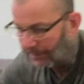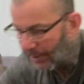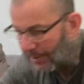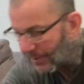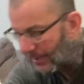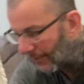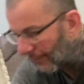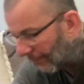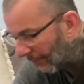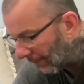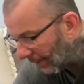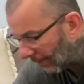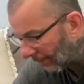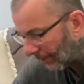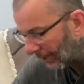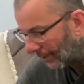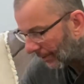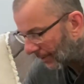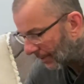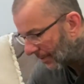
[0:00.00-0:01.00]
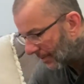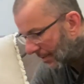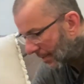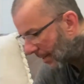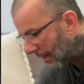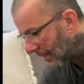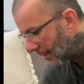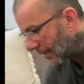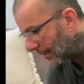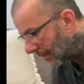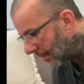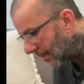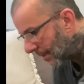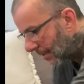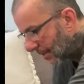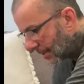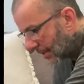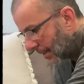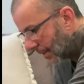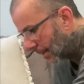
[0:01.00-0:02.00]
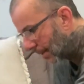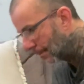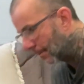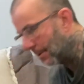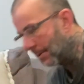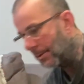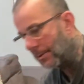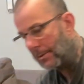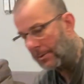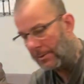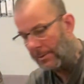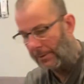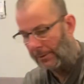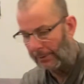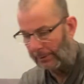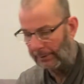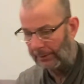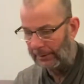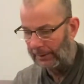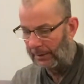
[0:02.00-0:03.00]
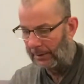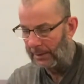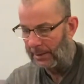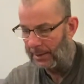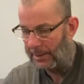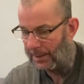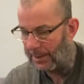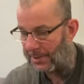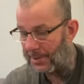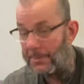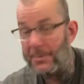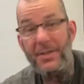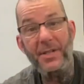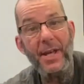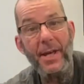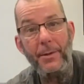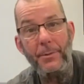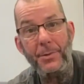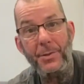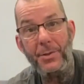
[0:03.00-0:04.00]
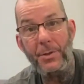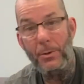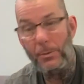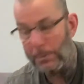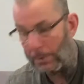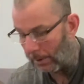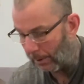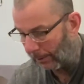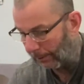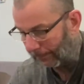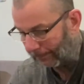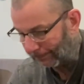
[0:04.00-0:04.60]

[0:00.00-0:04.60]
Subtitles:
a fairly good sign that it's time to get some saddle soap on it.